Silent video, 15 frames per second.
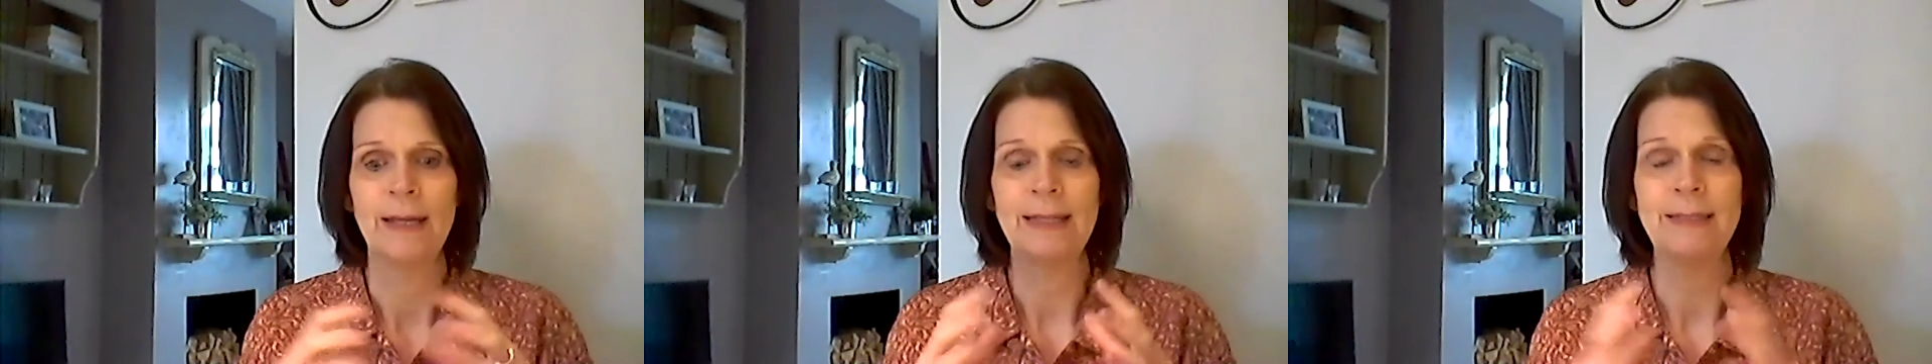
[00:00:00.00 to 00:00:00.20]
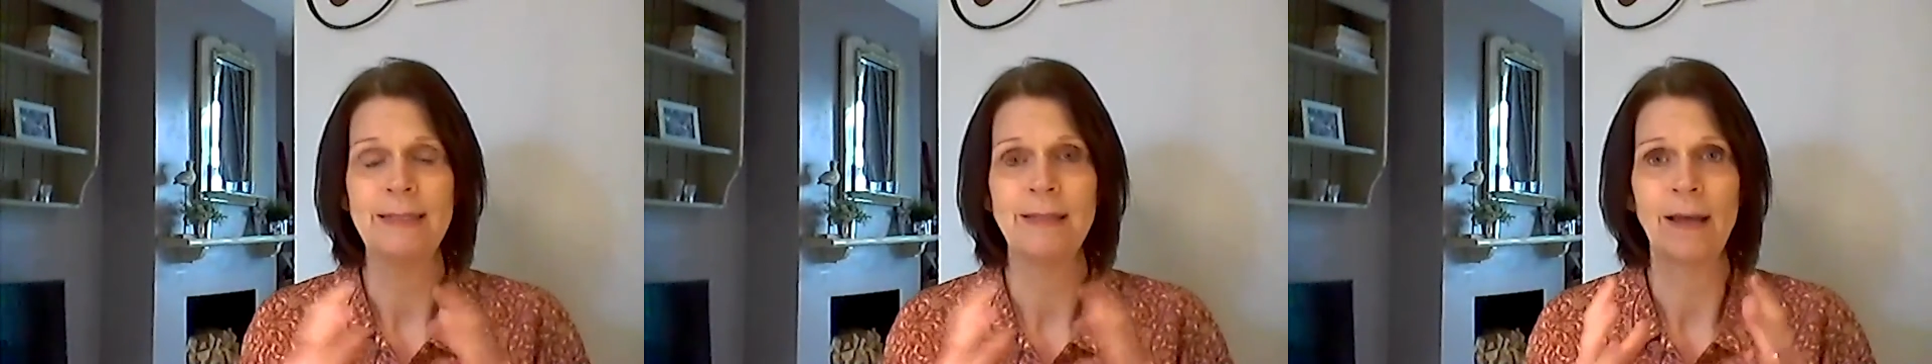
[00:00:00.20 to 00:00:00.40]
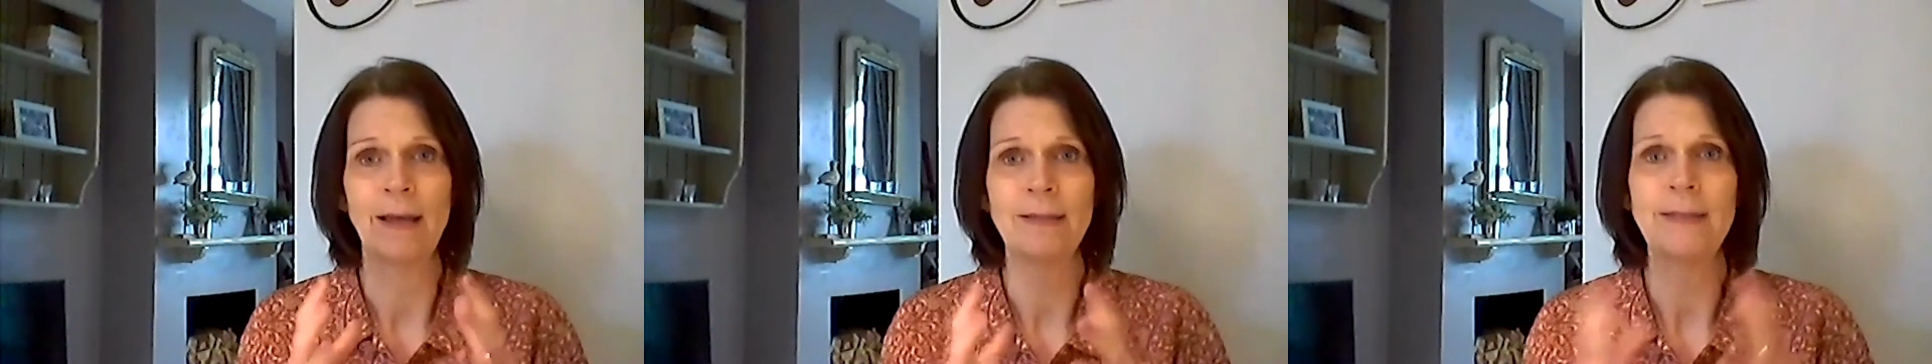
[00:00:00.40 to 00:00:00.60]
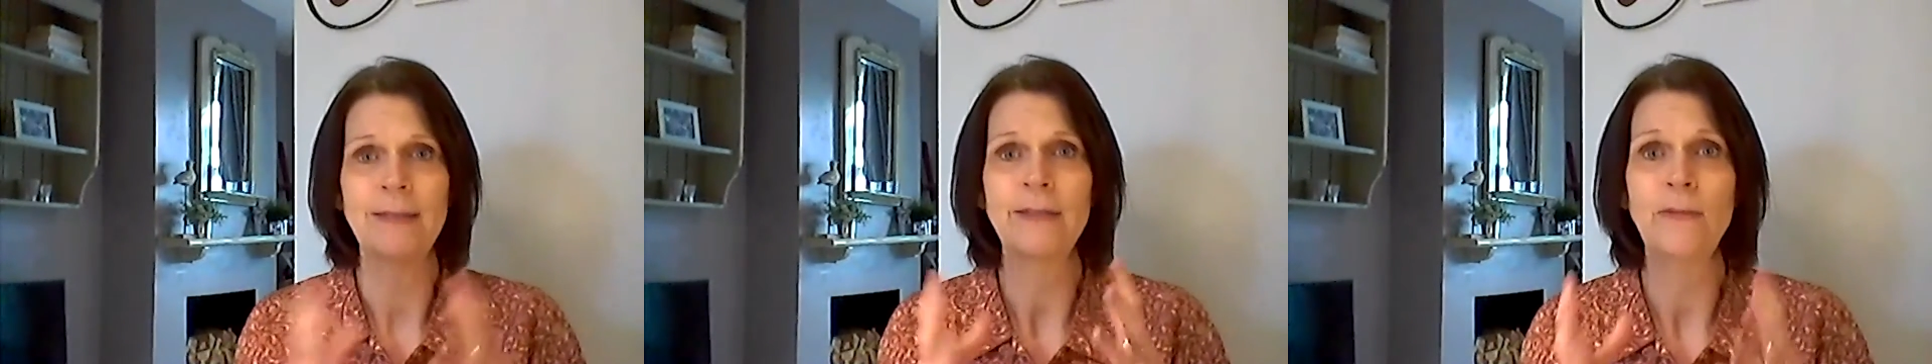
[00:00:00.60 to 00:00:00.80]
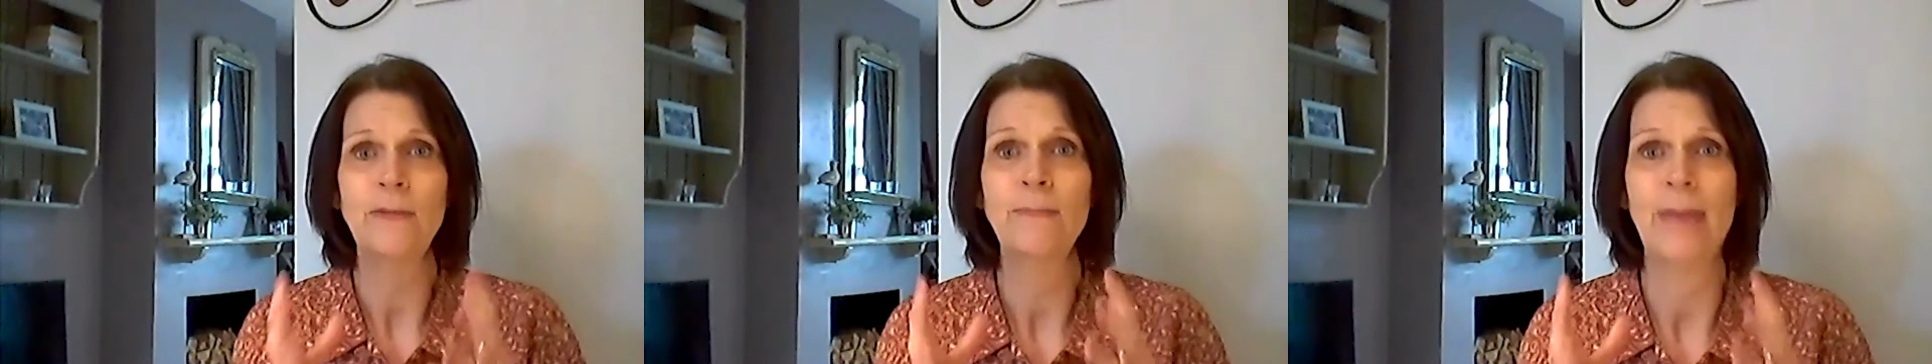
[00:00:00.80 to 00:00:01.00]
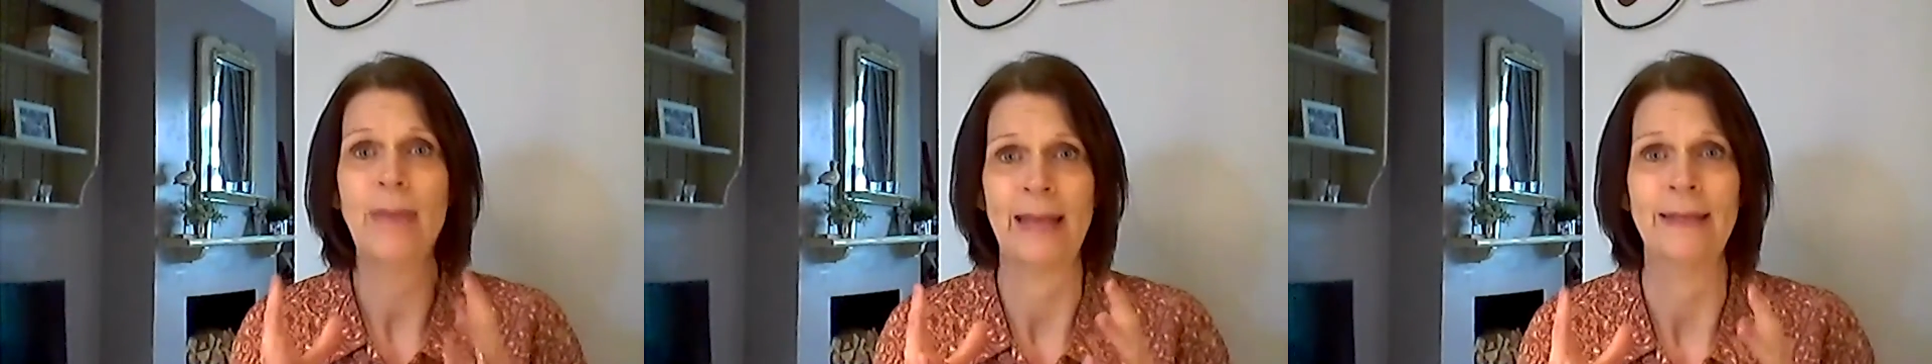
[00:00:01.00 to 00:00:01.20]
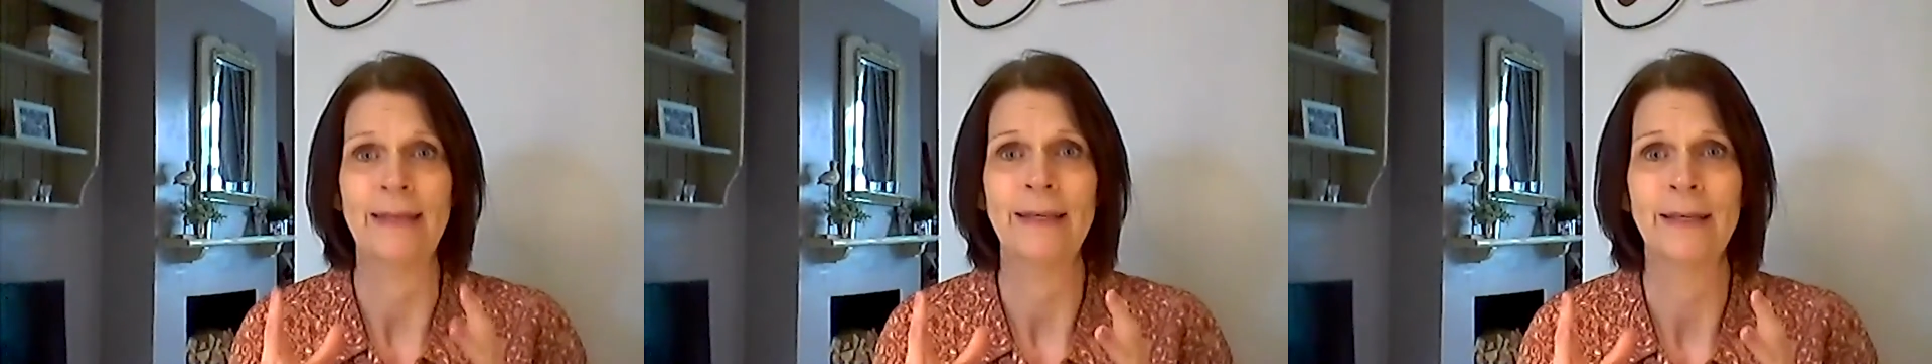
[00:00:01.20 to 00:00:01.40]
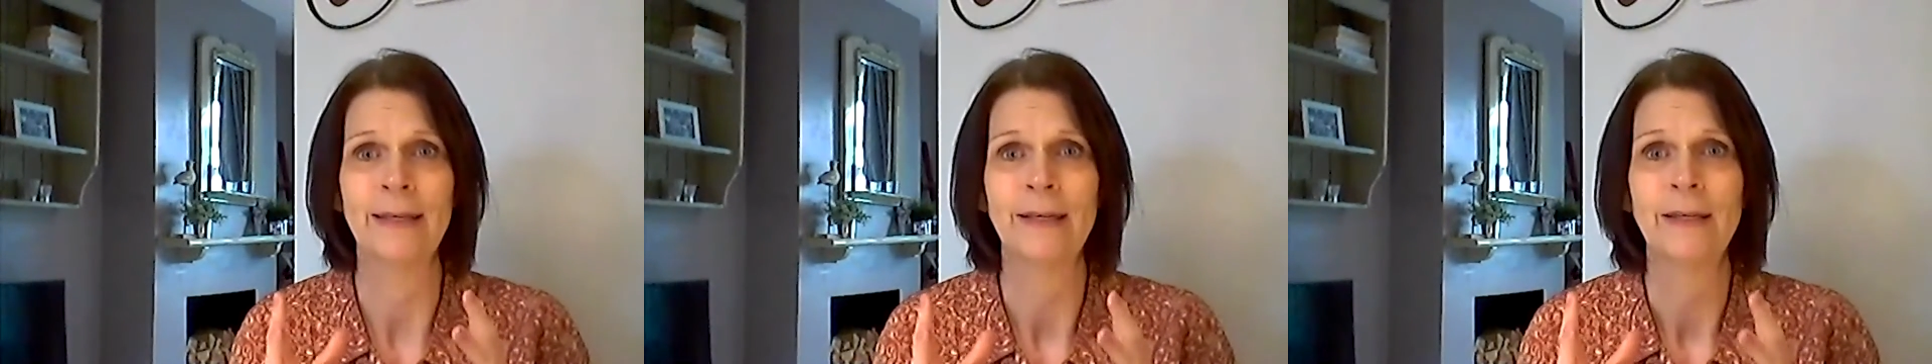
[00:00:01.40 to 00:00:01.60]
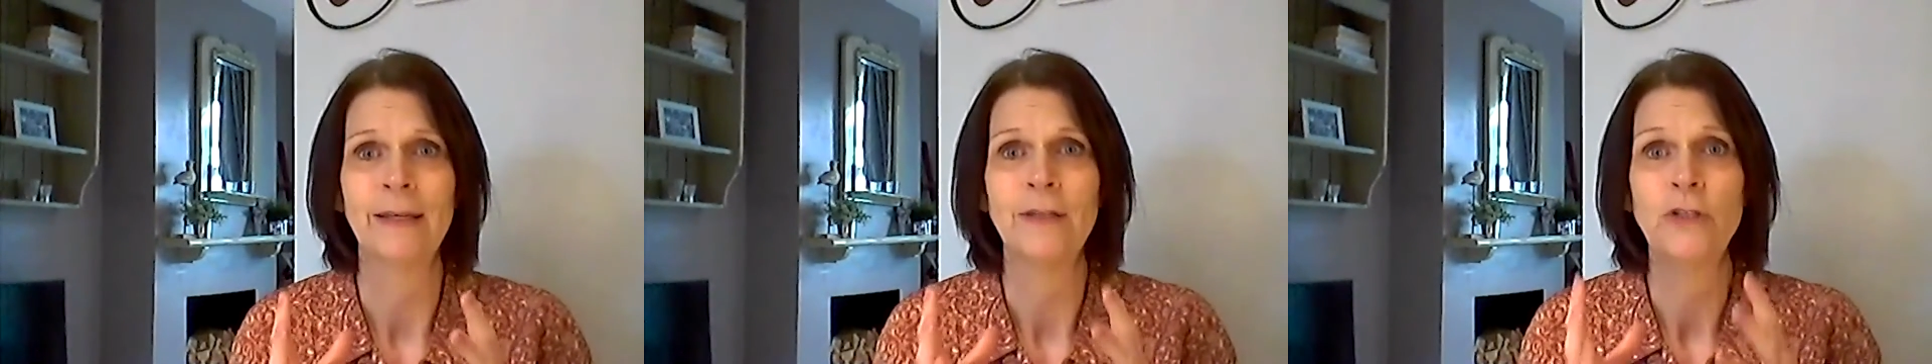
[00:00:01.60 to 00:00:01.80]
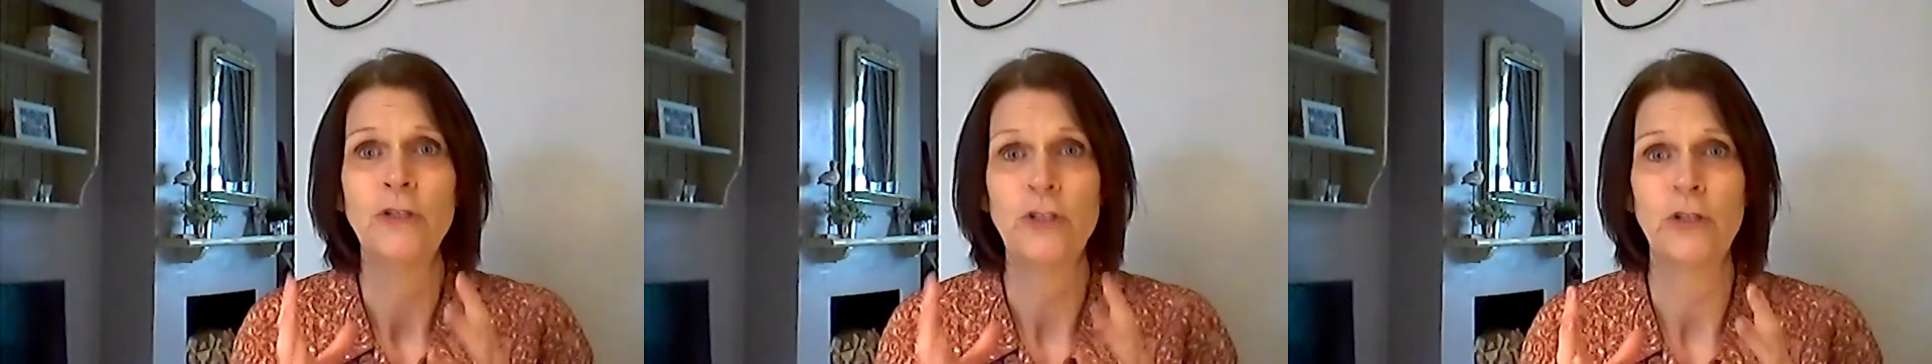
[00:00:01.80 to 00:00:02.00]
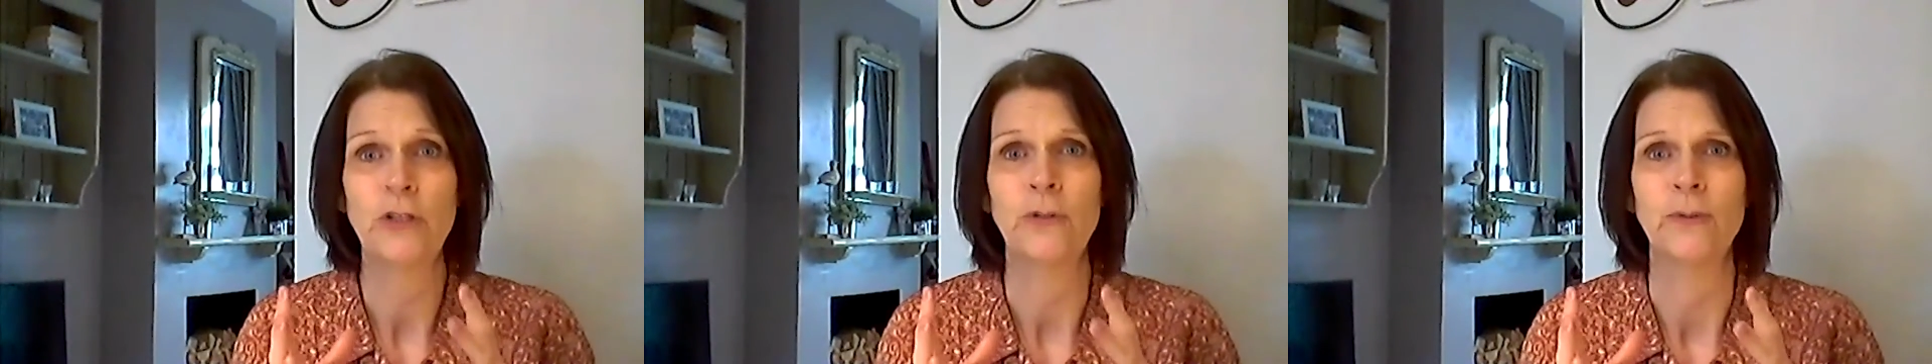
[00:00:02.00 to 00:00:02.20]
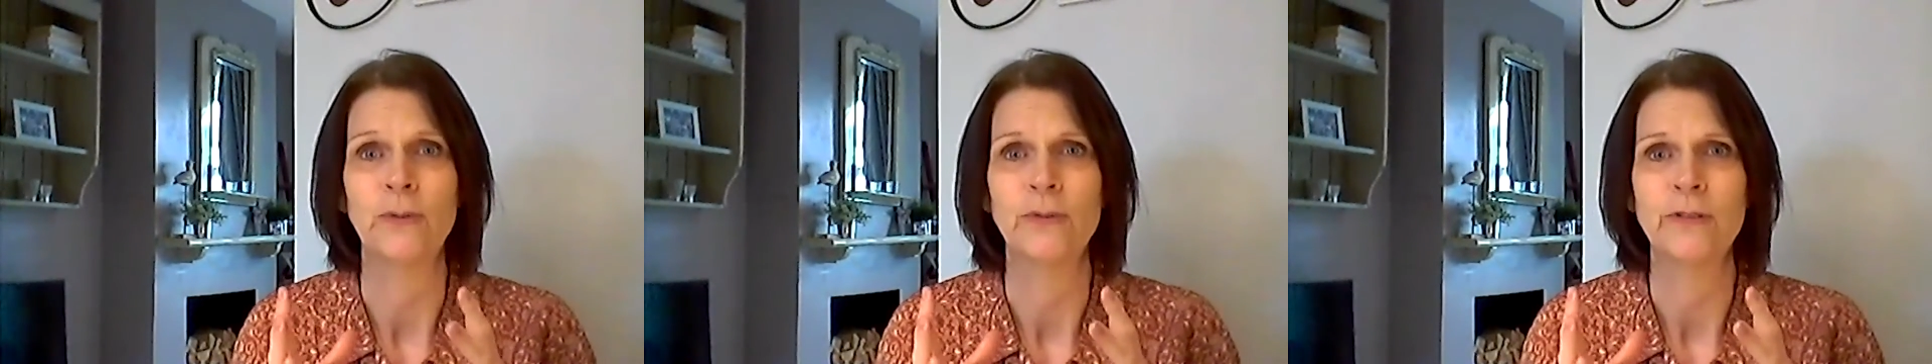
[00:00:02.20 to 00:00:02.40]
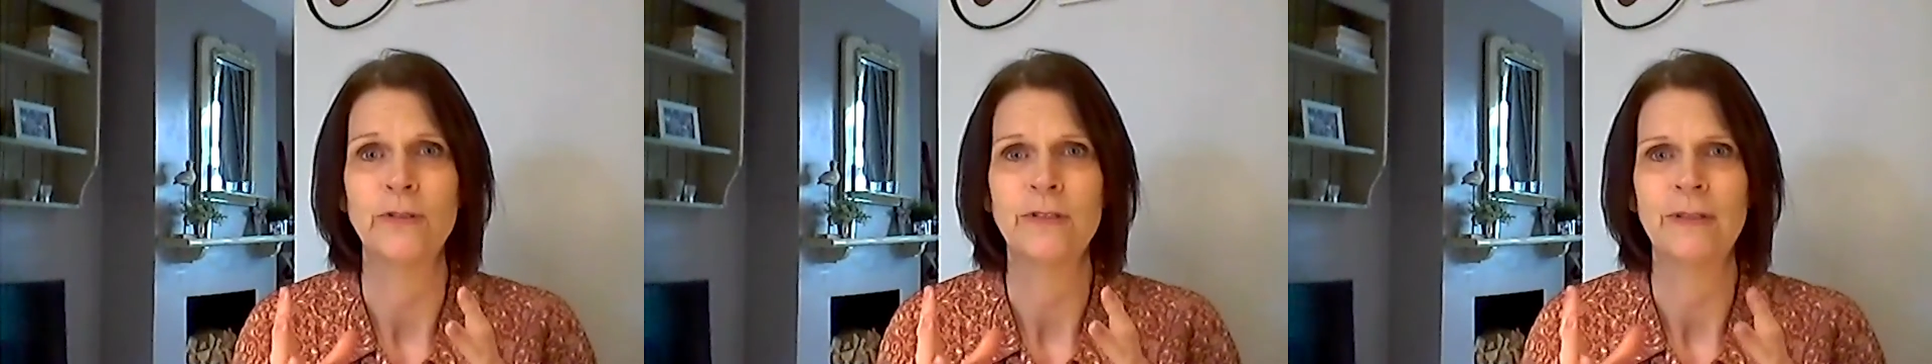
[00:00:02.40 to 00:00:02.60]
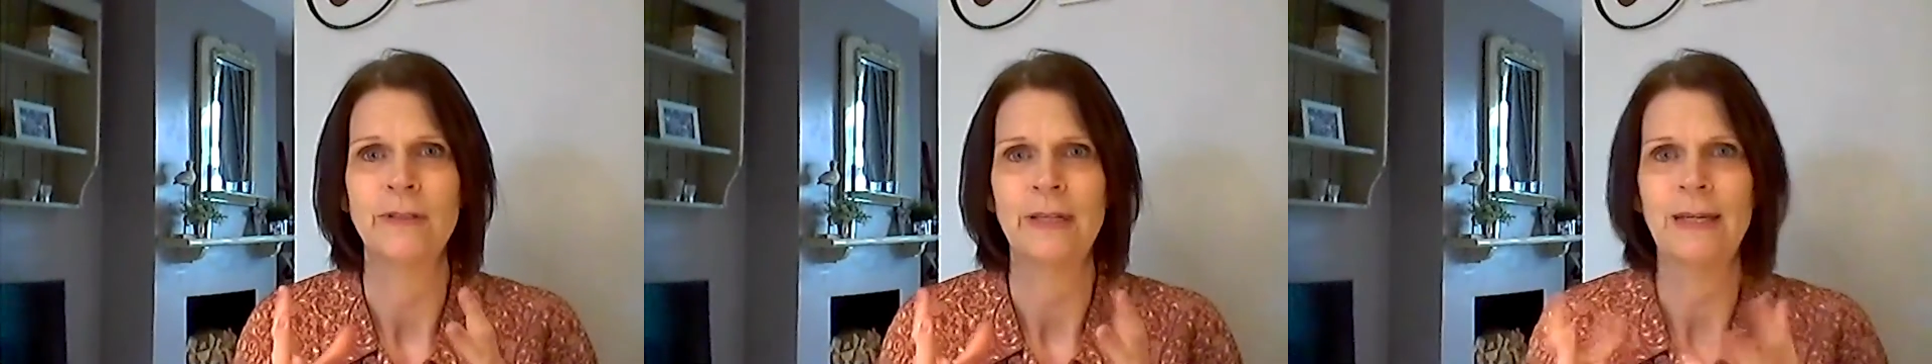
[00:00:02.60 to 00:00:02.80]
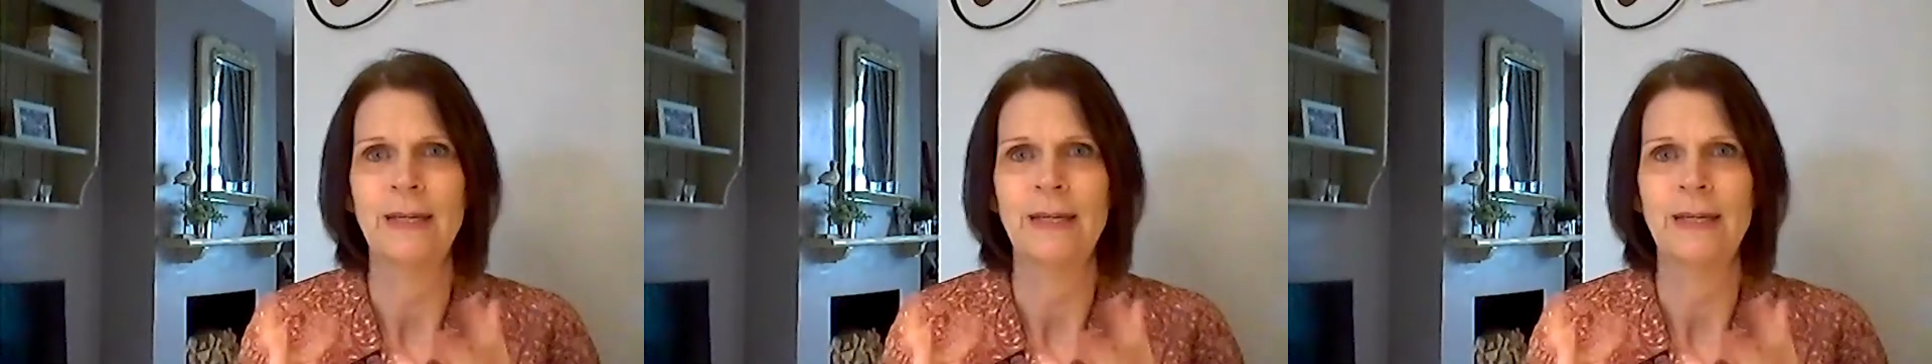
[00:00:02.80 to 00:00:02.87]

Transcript: he started to make shoes.